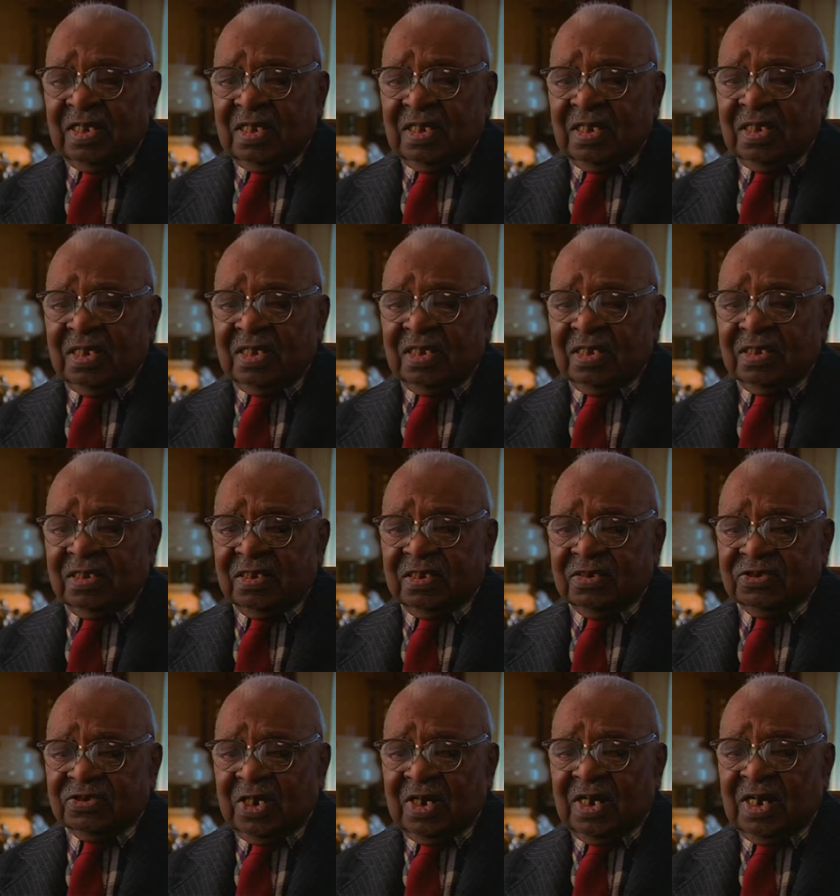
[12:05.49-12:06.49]
uh,
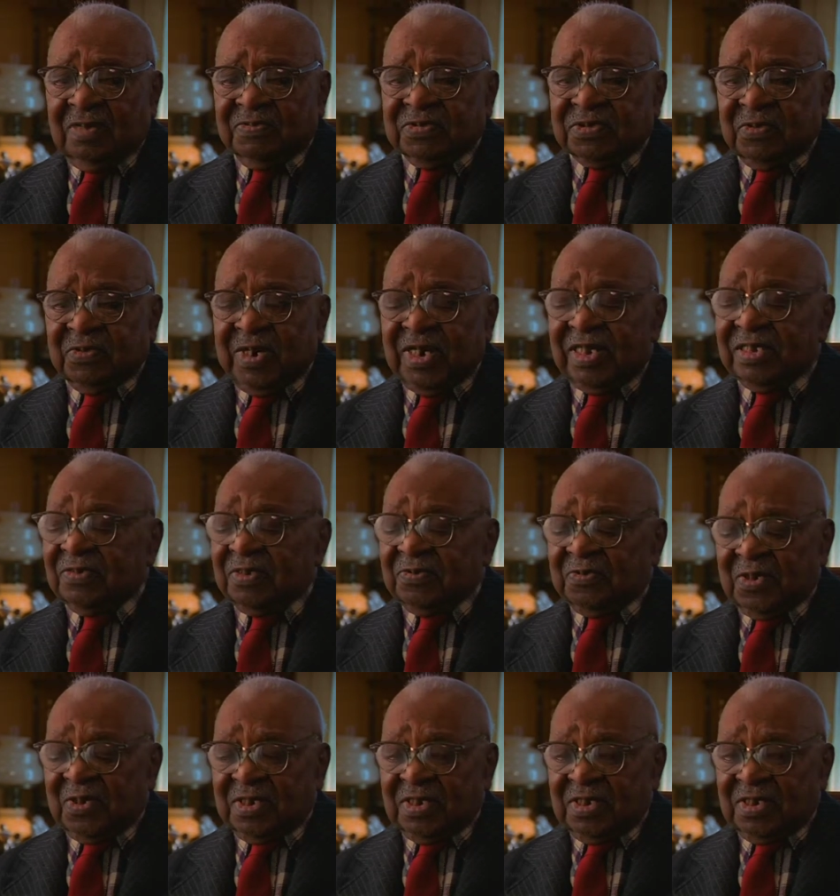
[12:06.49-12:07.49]
jobs where you
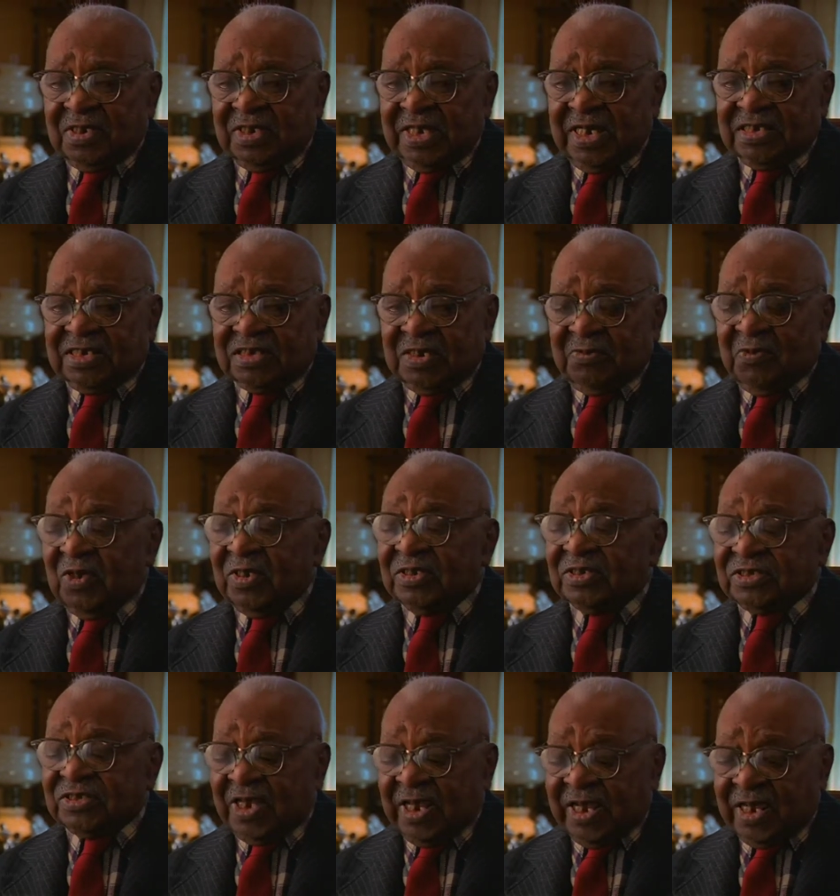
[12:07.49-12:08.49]
were against the
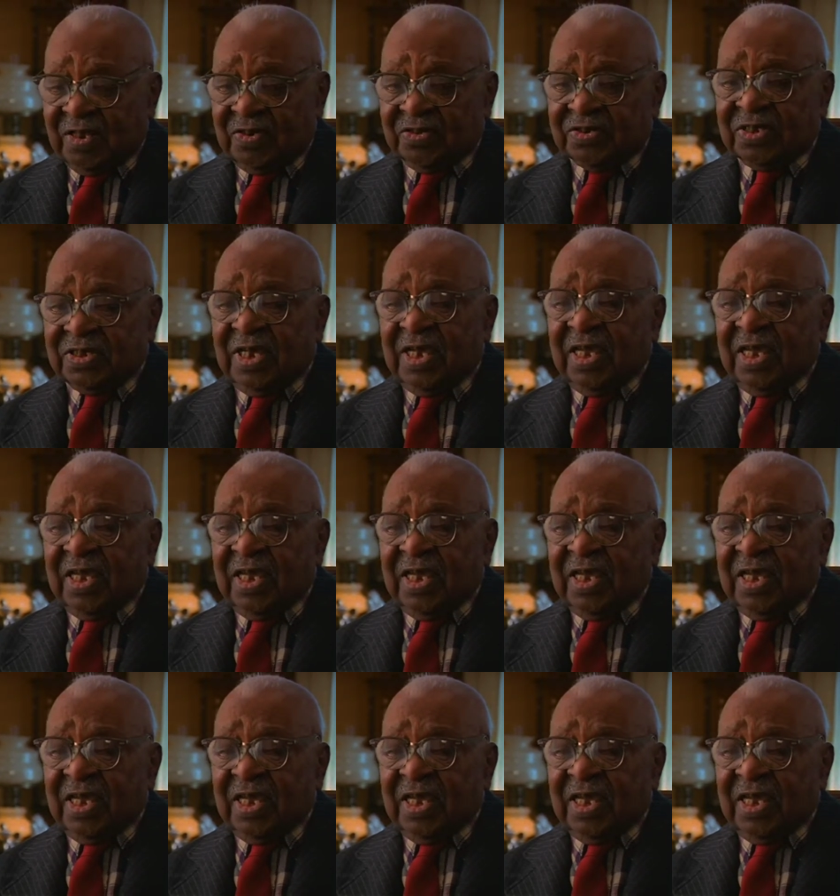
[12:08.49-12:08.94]
one sales